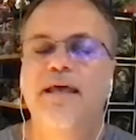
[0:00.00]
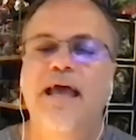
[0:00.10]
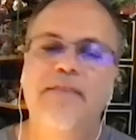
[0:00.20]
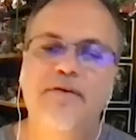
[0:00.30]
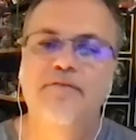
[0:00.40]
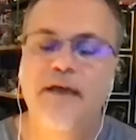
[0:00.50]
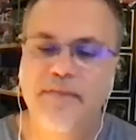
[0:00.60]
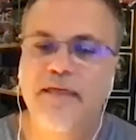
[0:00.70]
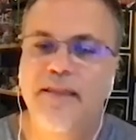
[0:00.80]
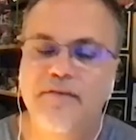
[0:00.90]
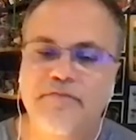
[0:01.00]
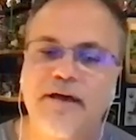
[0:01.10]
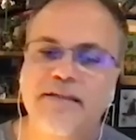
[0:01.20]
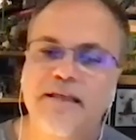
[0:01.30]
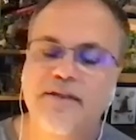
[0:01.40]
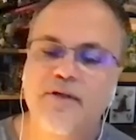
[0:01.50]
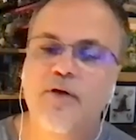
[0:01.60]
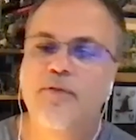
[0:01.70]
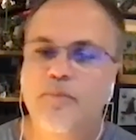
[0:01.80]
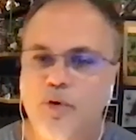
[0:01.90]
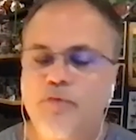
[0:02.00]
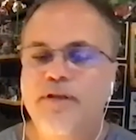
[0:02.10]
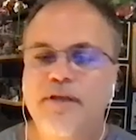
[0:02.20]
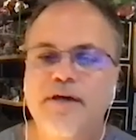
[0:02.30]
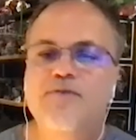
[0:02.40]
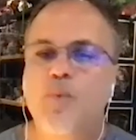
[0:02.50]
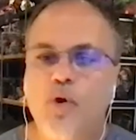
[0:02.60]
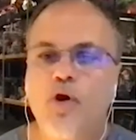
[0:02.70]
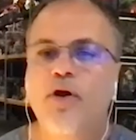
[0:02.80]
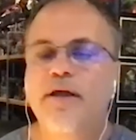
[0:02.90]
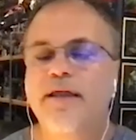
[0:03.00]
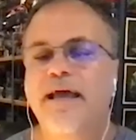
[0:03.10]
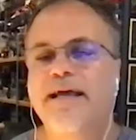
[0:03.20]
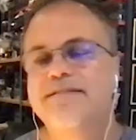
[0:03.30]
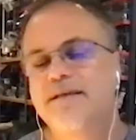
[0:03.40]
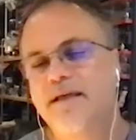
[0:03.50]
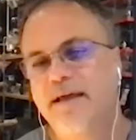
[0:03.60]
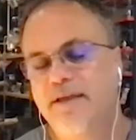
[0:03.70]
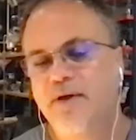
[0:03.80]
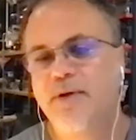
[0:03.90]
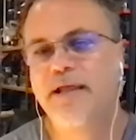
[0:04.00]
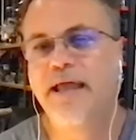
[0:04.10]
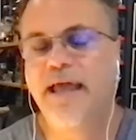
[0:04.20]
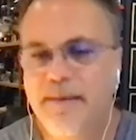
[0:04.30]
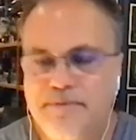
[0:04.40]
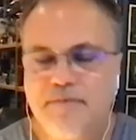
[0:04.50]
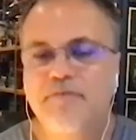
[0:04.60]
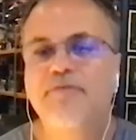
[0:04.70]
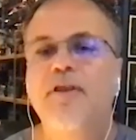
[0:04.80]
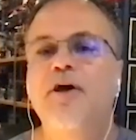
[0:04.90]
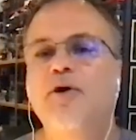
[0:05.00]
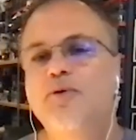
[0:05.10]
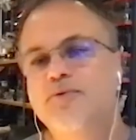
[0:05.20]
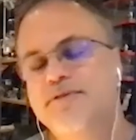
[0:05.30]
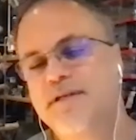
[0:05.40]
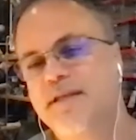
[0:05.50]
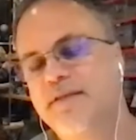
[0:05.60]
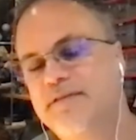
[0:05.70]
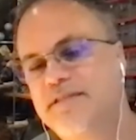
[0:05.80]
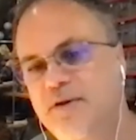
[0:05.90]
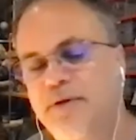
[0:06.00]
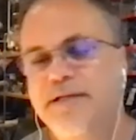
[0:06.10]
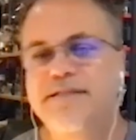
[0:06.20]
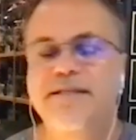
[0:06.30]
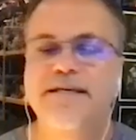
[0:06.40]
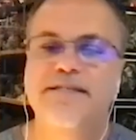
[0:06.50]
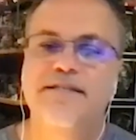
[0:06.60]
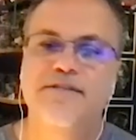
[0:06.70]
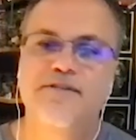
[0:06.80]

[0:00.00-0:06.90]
and the and then the fact that the movie does work it has the you know it ebbs and flows and seriousness and